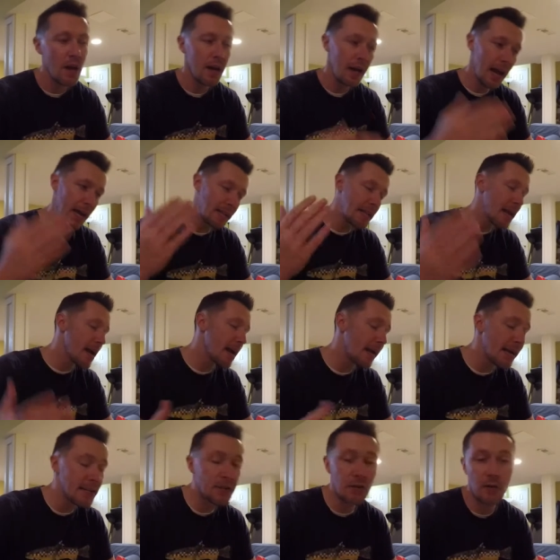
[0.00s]
And
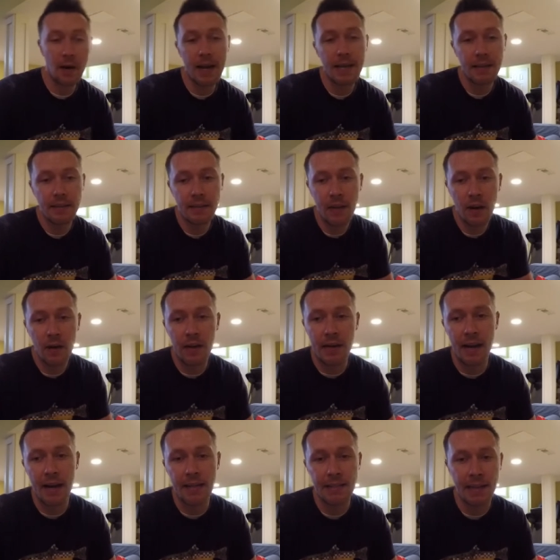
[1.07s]
yeah, it's great, you know, at
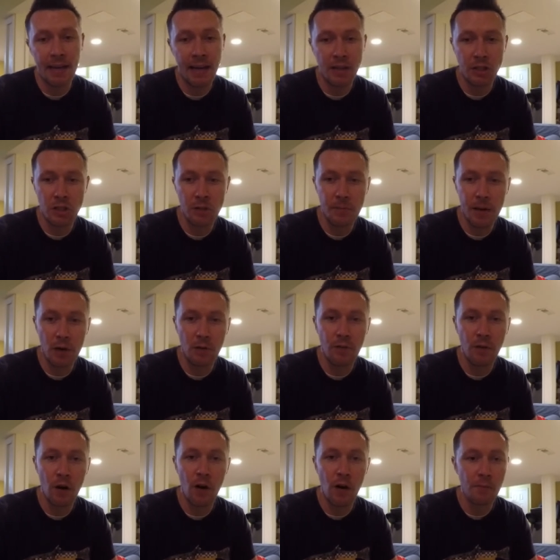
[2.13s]
night to catch a spinner
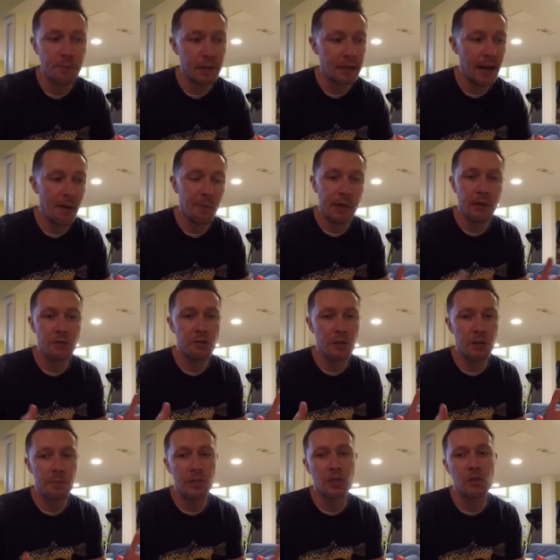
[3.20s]
fall, but that window is
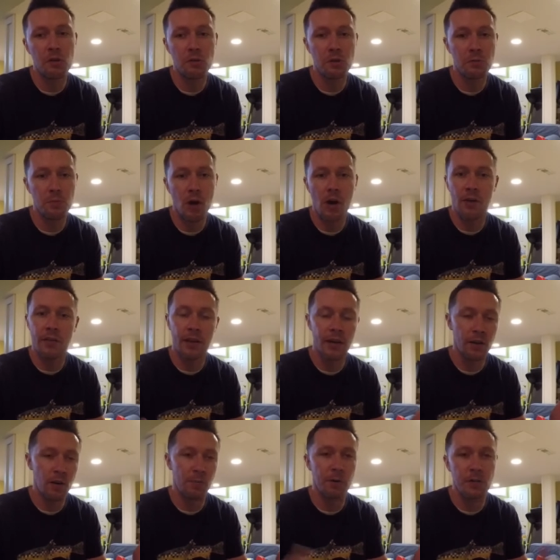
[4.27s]
going to be so small that
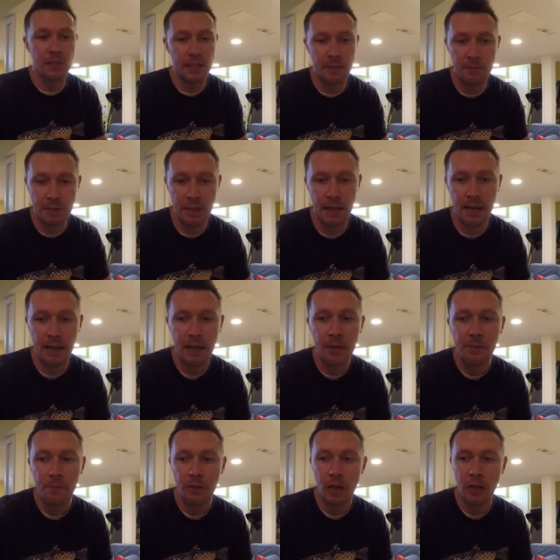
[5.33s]
it almost seems like,
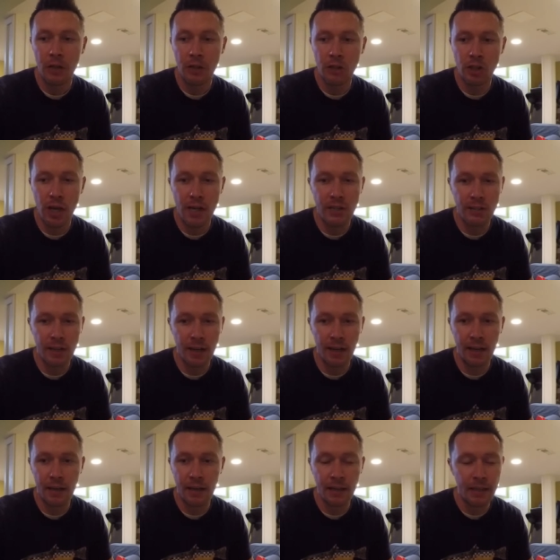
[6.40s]
you know, you're
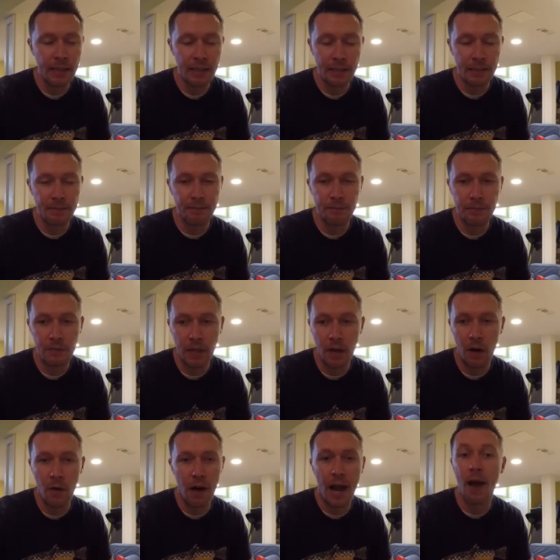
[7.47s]
chasing, um, you
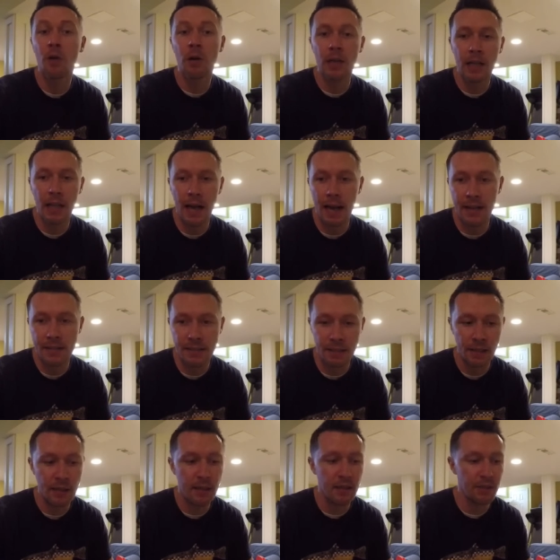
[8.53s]
know, an hourglass
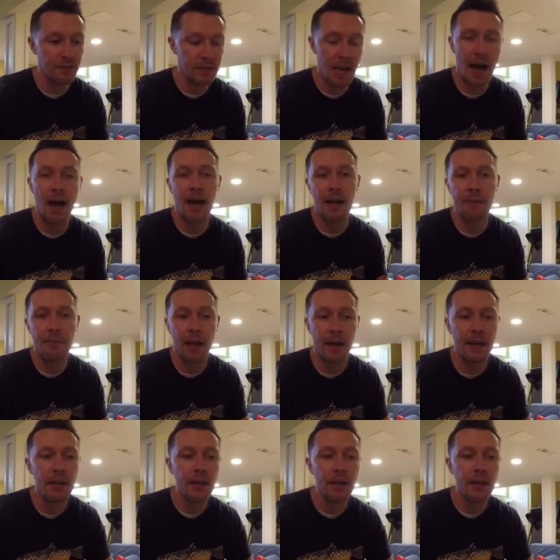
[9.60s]
of time that